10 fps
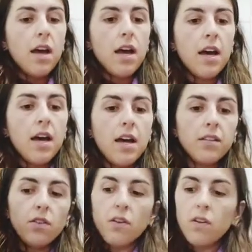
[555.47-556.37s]

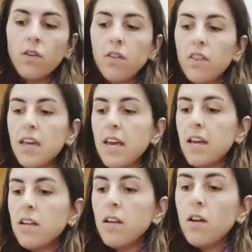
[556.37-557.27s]
And
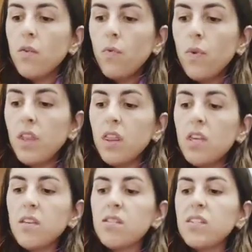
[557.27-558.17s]
then with
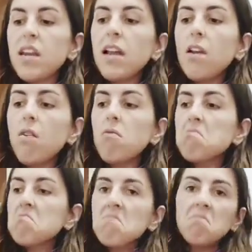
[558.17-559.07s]
this
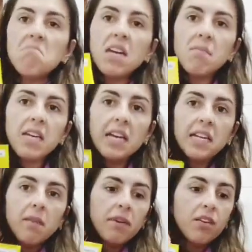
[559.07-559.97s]
yellow, maybe a
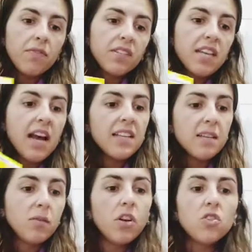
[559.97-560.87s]
little bit of
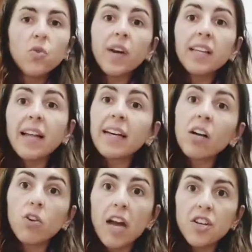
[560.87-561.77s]
sand, I'm going to create like a
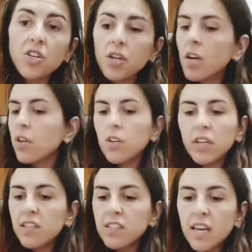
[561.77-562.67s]
collage. You
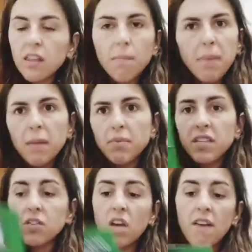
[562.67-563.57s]
can take the
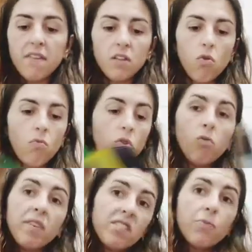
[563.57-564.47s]
papers that you have at home,
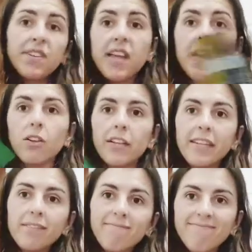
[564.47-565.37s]
always recycle
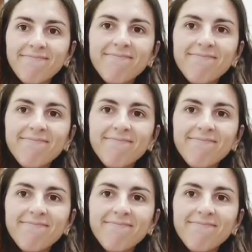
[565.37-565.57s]
them.